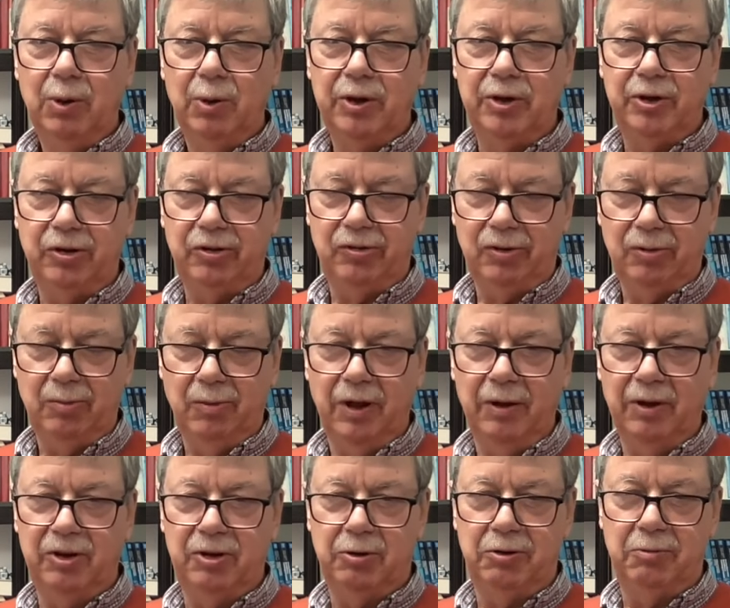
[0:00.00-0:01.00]
which is
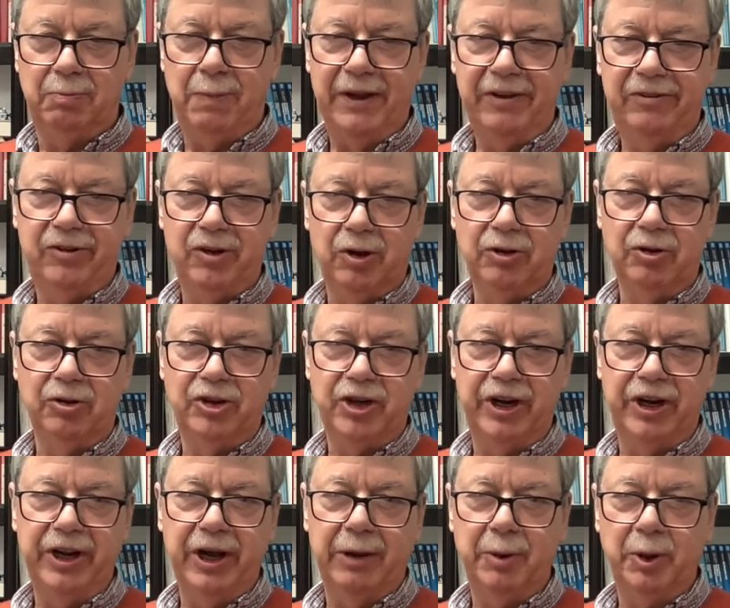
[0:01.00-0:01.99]
it's based on
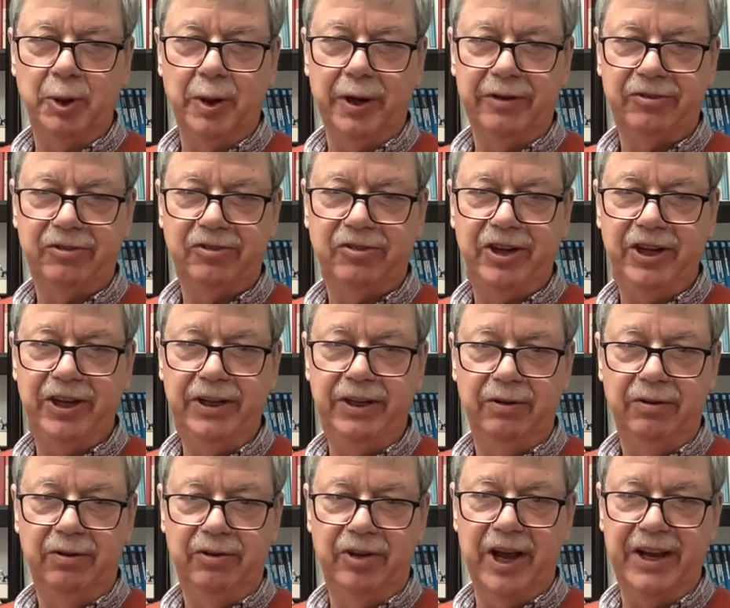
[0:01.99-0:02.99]
JWST
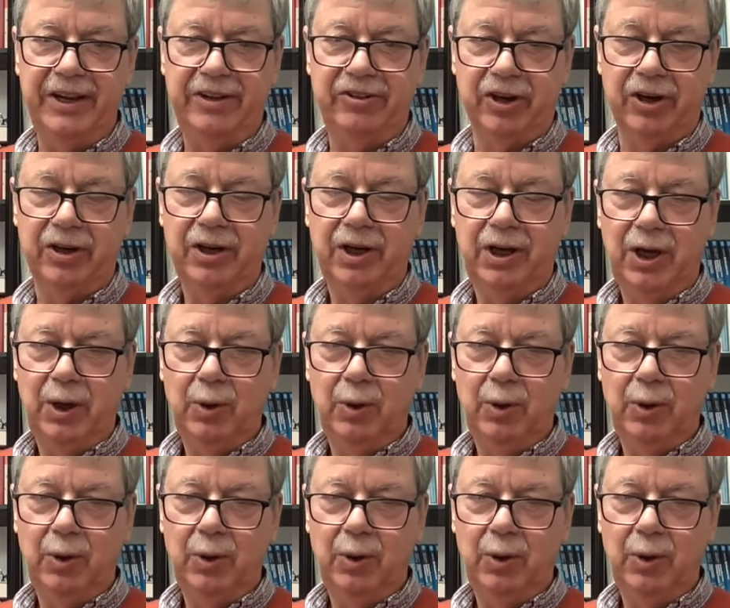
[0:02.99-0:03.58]
data,